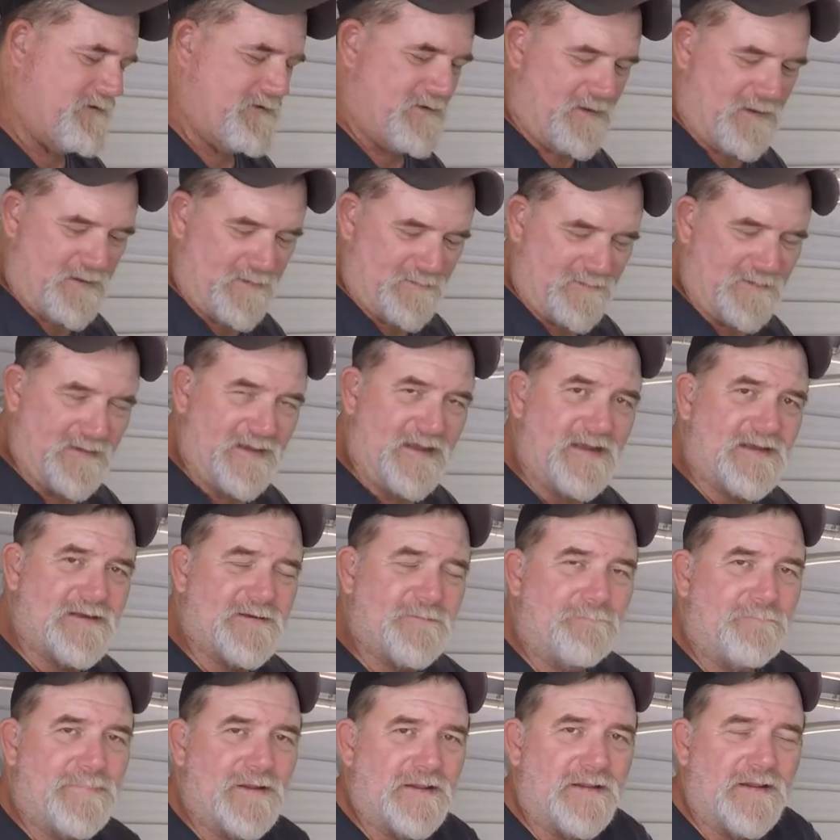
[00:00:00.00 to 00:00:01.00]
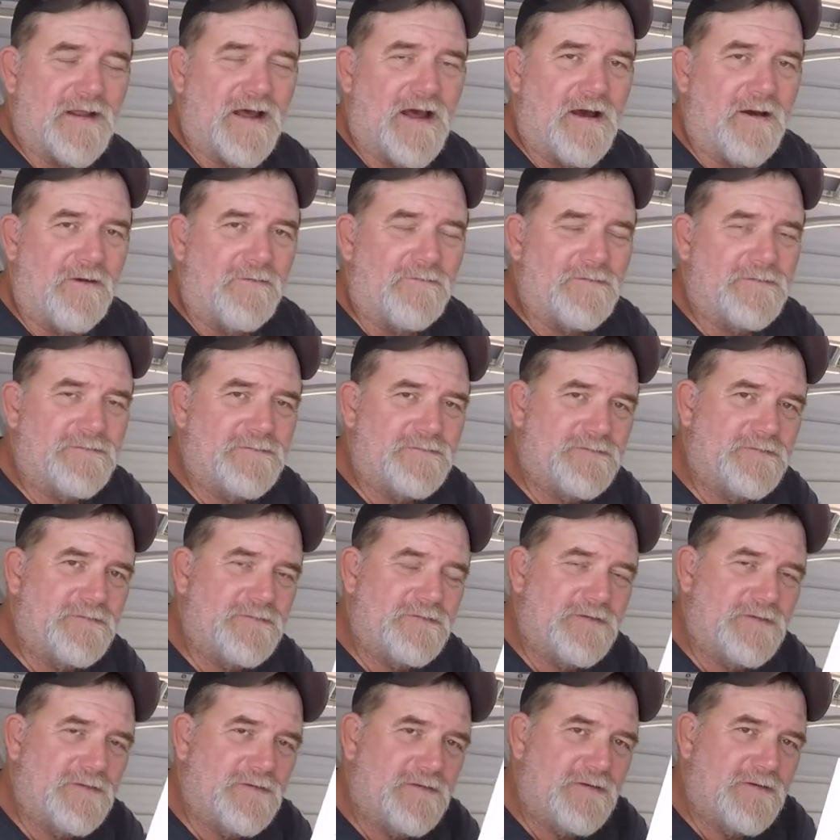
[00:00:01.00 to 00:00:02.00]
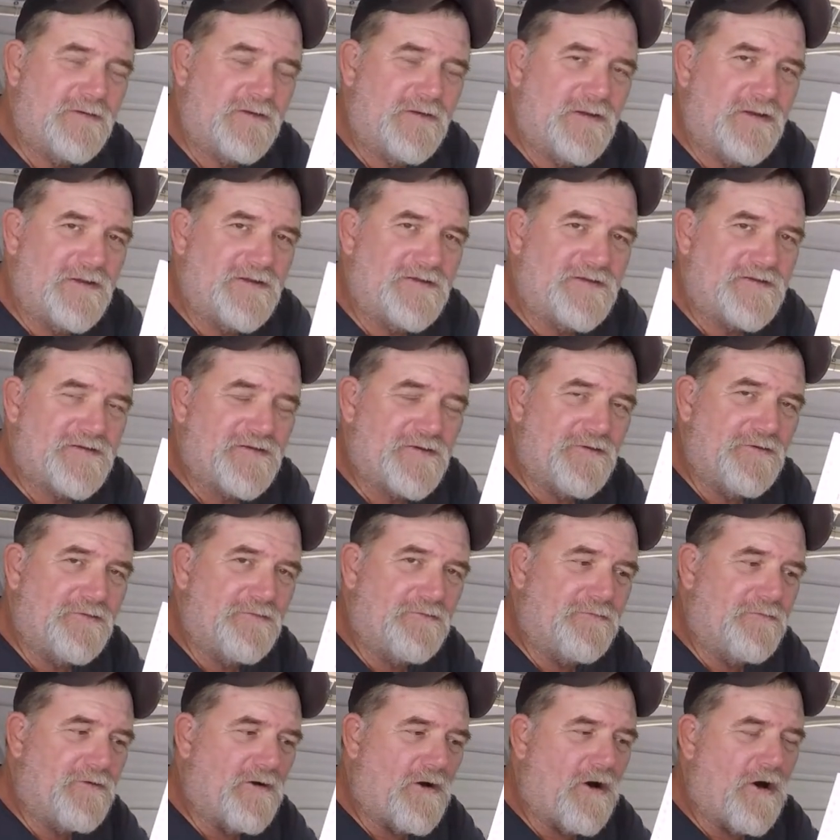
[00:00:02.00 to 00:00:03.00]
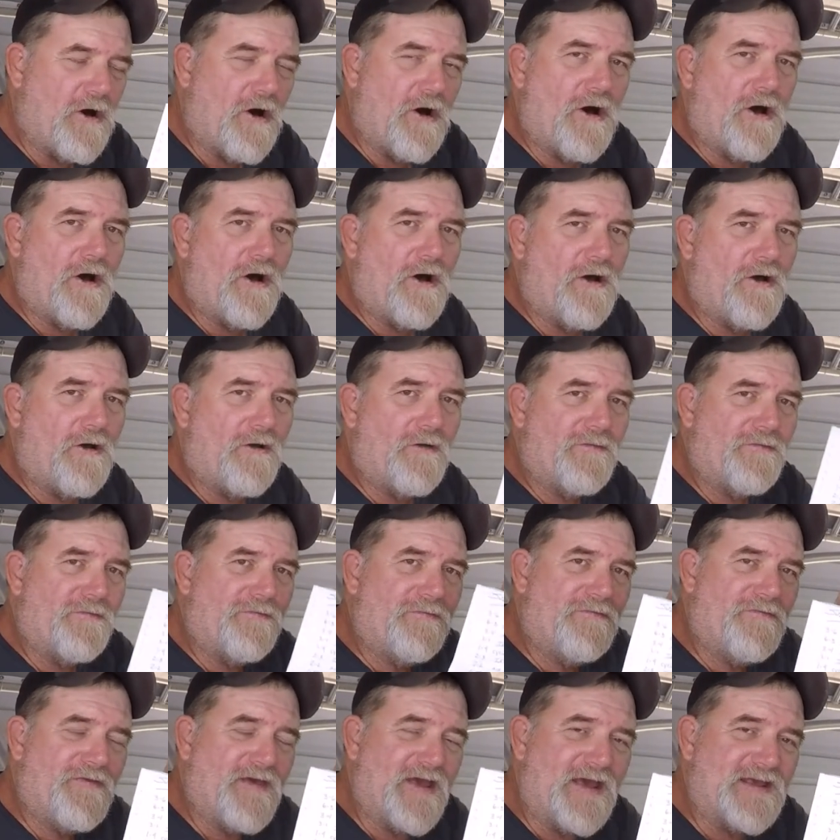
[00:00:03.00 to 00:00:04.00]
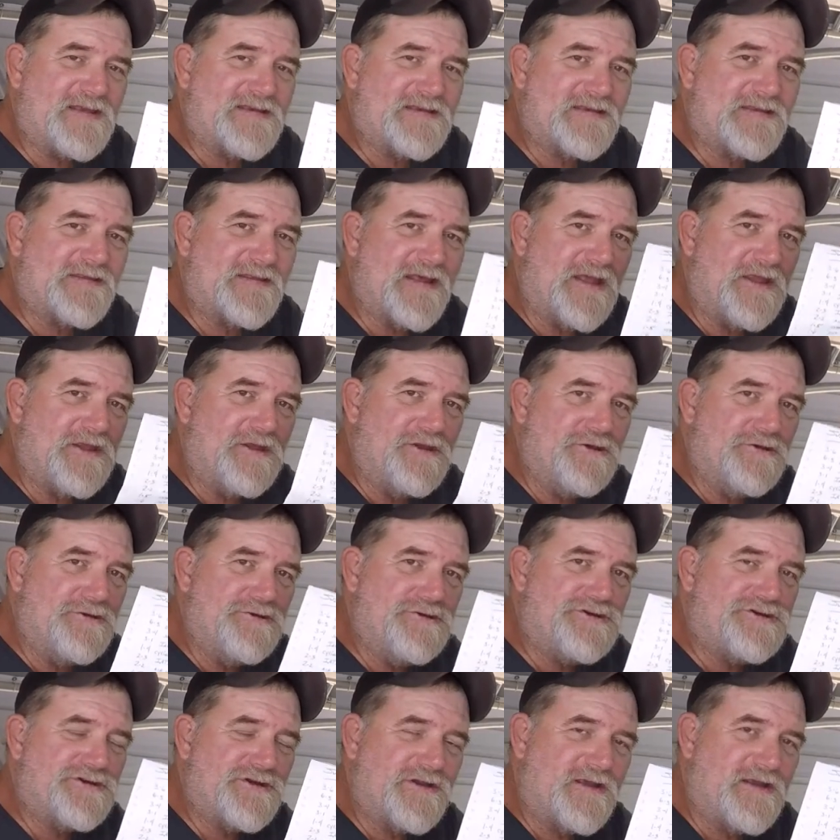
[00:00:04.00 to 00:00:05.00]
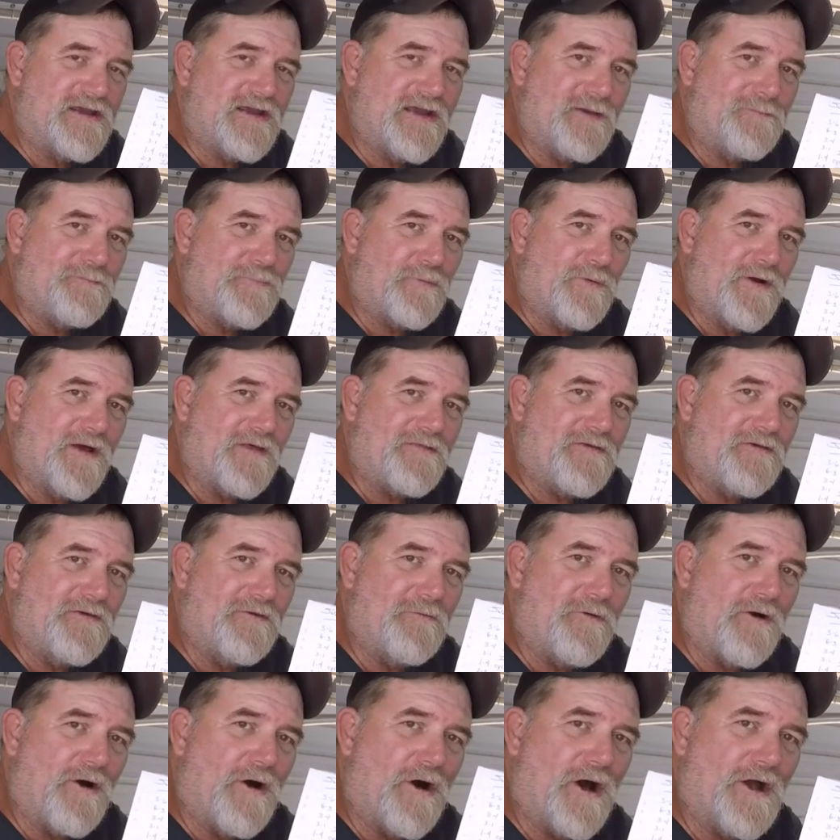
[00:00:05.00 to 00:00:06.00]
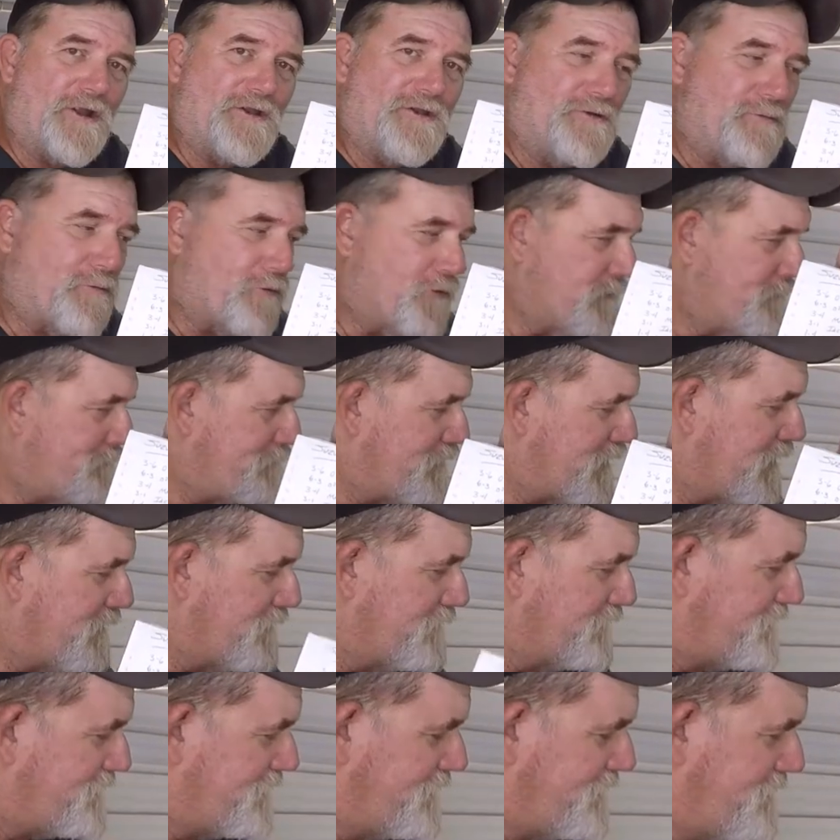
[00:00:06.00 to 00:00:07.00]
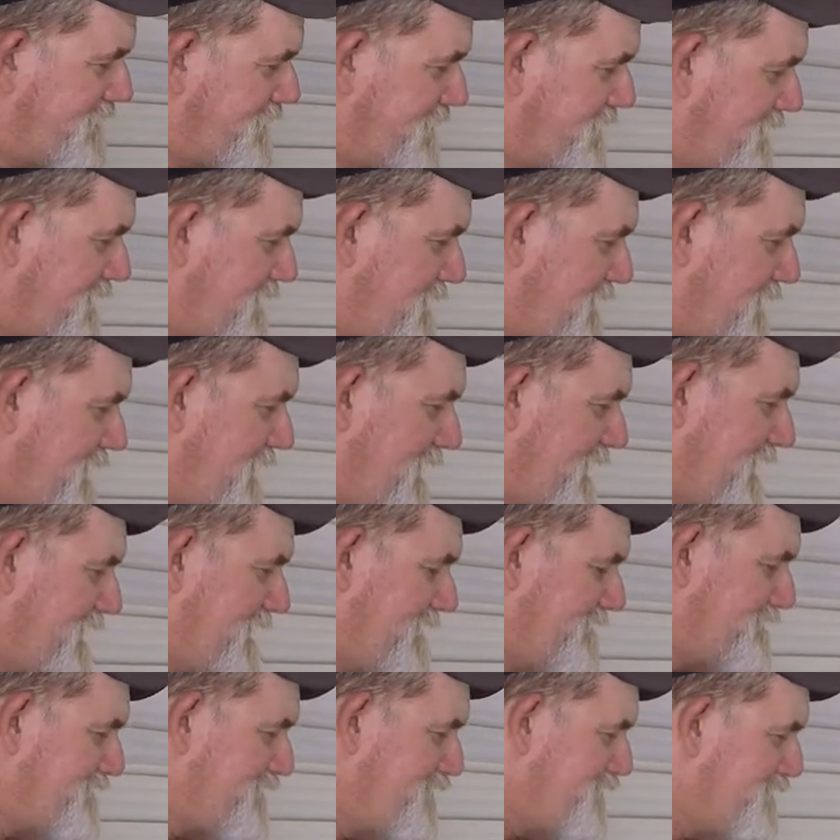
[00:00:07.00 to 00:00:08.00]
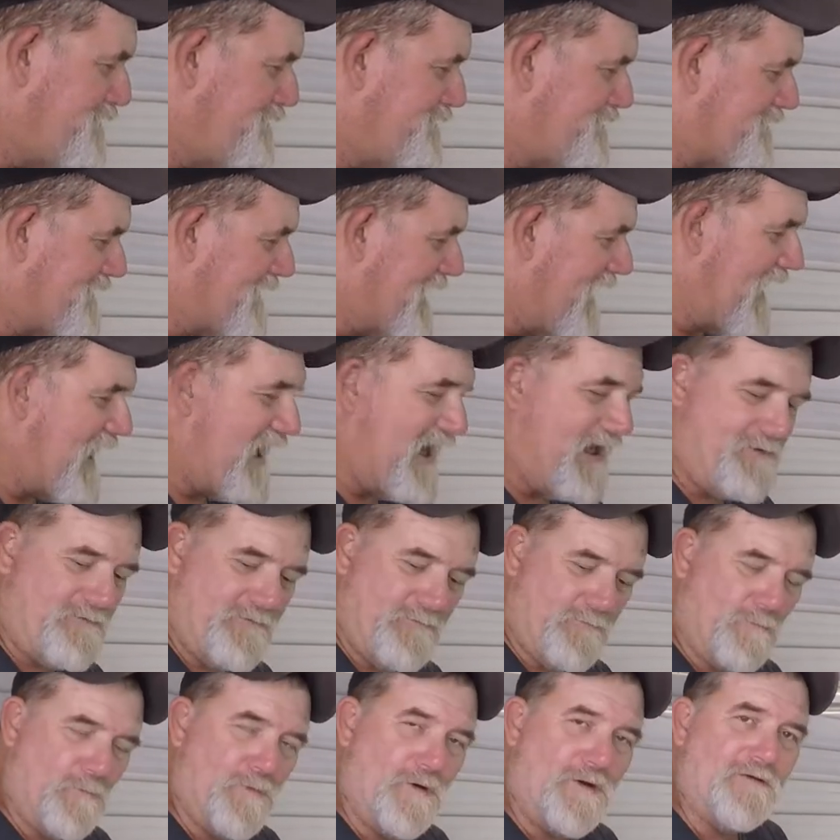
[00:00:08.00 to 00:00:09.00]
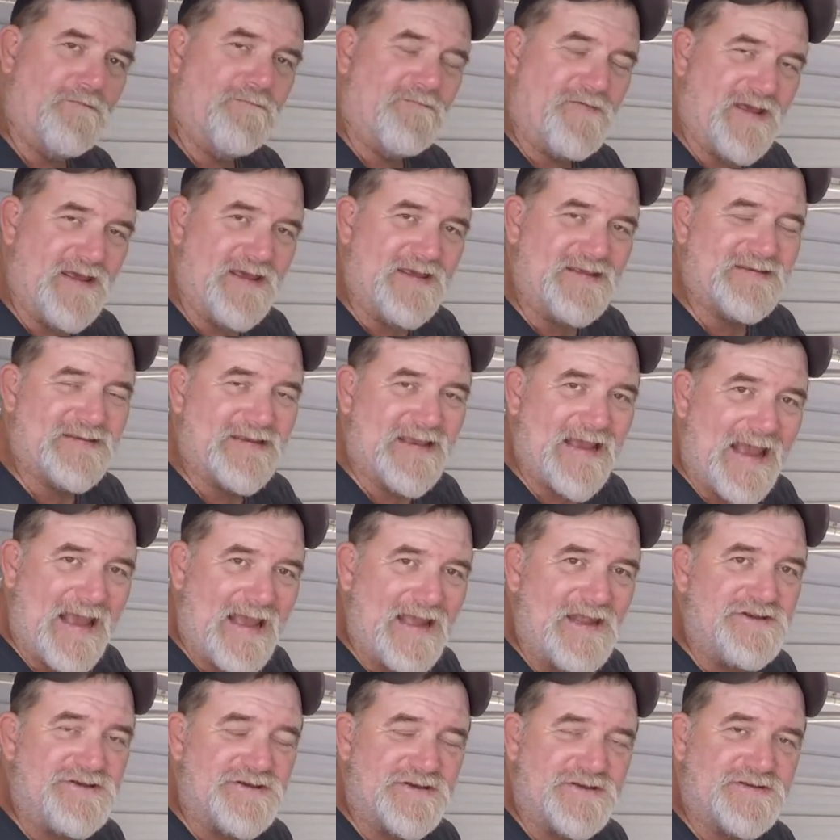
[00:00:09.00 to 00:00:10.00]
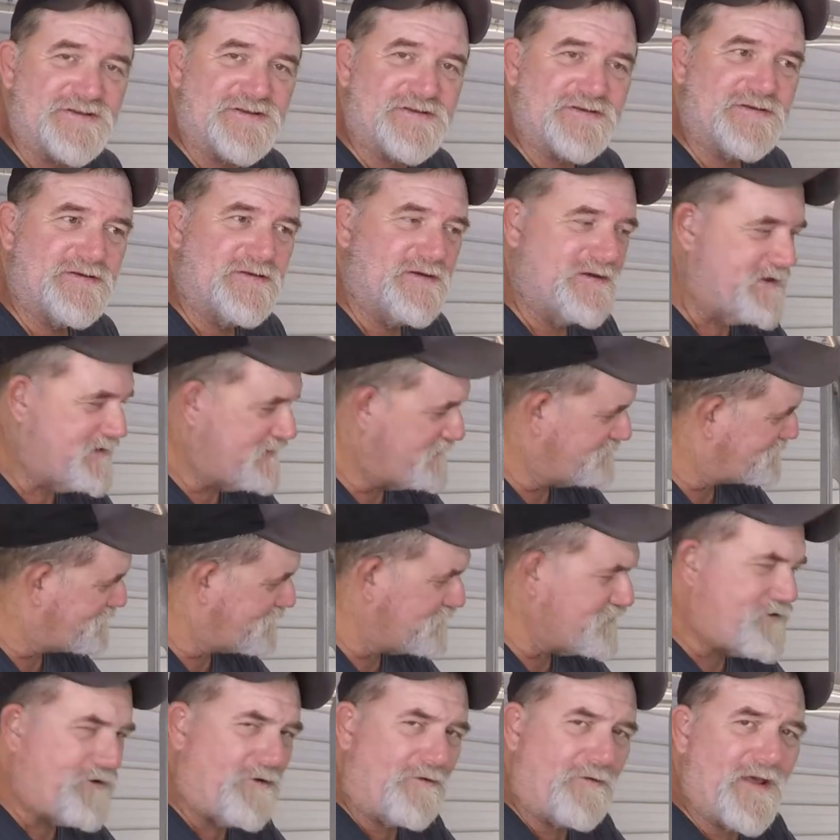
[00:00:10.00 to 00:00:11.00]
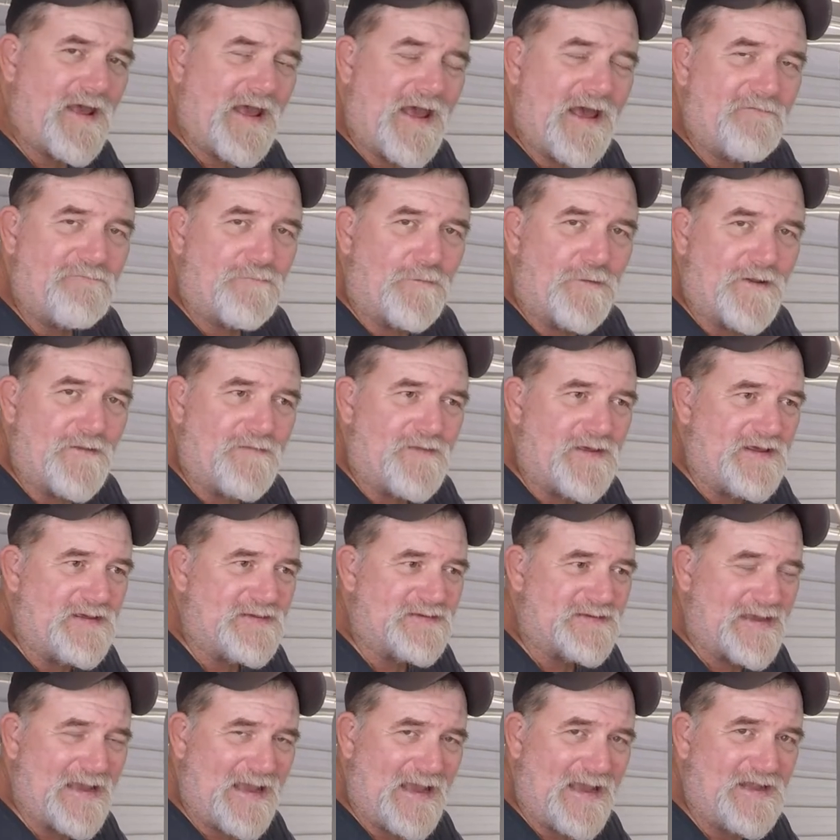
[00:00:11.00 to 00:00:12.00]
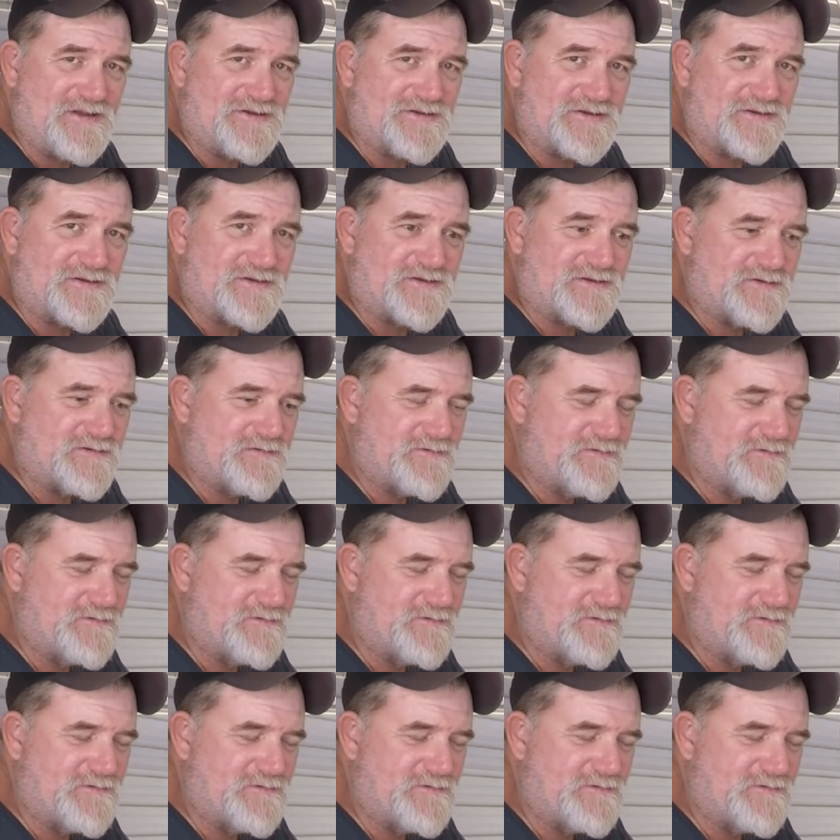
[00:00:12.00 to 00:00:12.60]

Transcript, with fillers: a link below to all this that you should keep with you on your boat. If you've got one of these gauges, if you don't have one of these gauges,